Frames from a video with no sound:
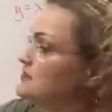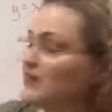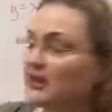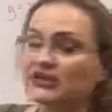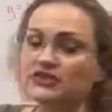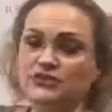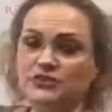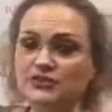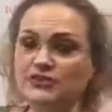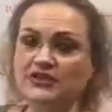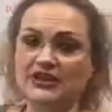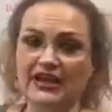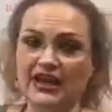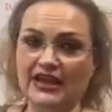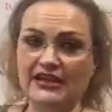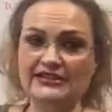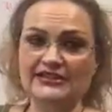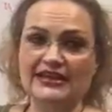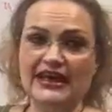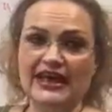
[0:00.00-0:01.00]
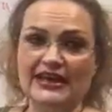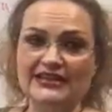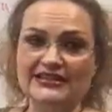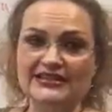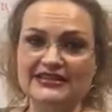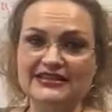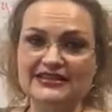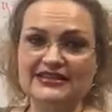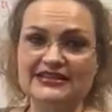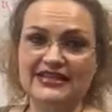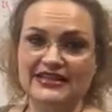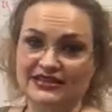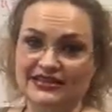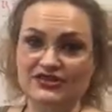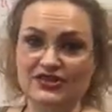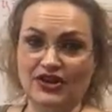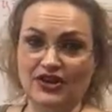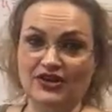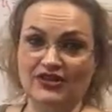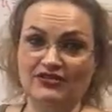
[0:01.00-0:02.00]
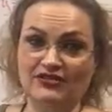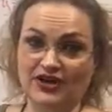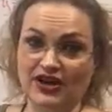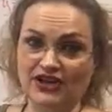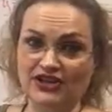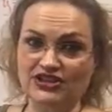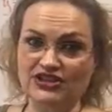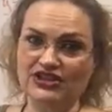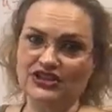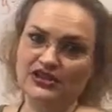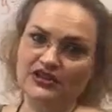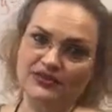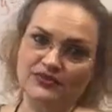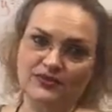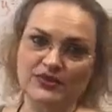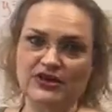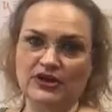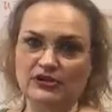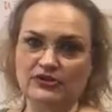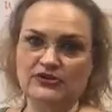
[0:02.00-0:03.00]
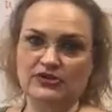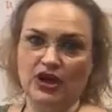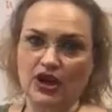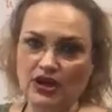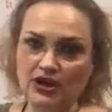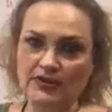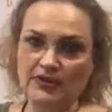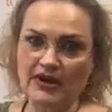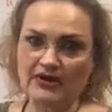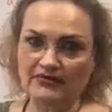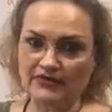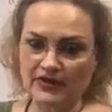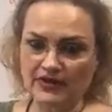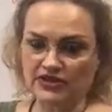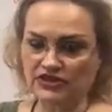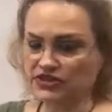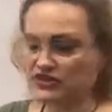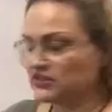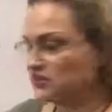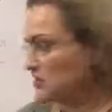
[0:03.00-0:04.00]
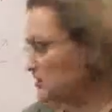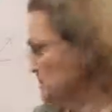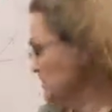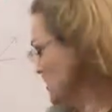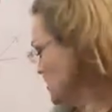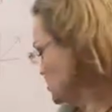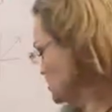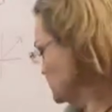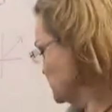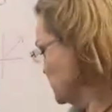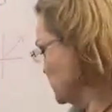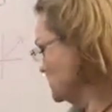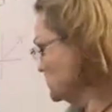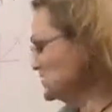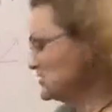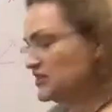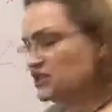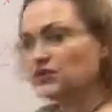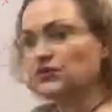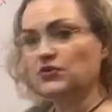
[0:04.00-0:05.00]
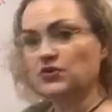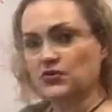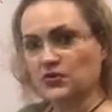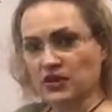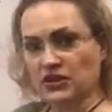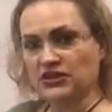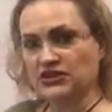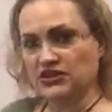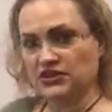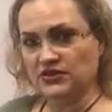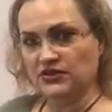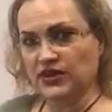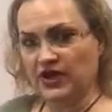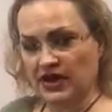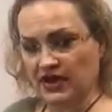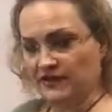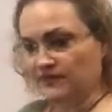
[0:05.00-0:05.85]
symmetric with the x-axis, it's not a function, and we don't talk about functions as much, but still we want to